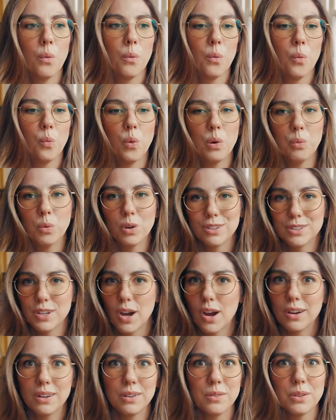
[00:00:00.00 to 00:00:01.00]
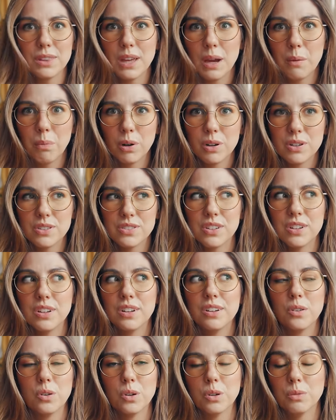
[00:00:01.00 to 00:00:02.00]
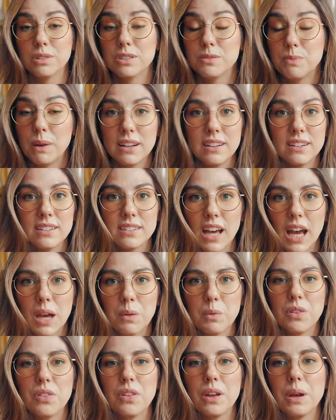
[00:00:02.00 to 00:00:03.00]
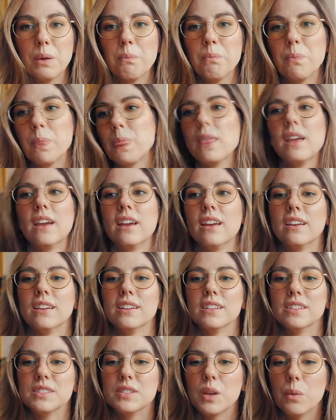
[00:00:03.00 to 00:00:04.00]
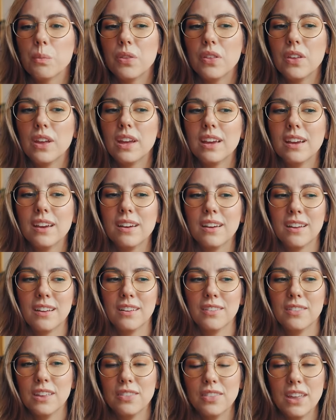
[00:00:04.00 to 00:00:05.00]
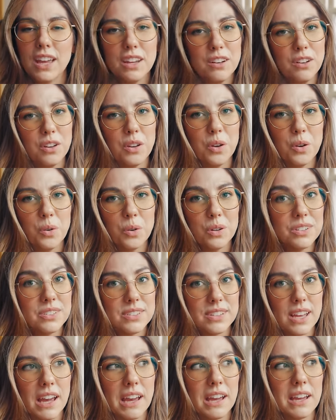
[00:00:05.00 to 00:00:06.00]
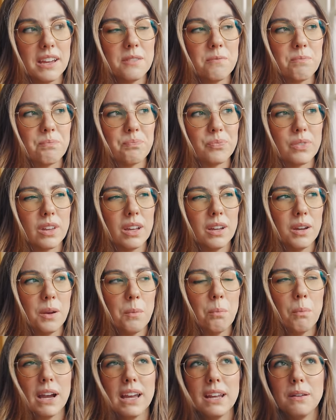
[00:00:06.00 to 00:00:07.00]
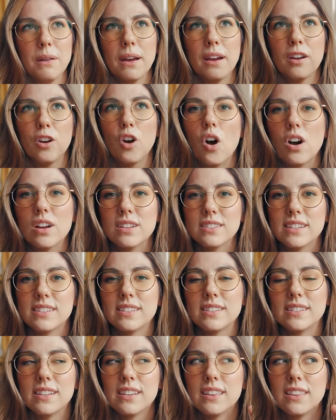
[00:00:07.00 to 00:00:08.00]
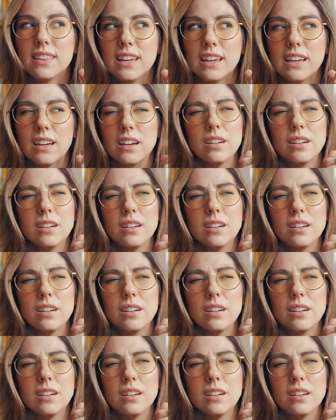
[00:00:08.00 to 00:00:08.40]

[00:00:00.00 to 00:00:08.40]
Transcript: when we're talking with that person or we're spending time with them, something that they do or say might cause us to think,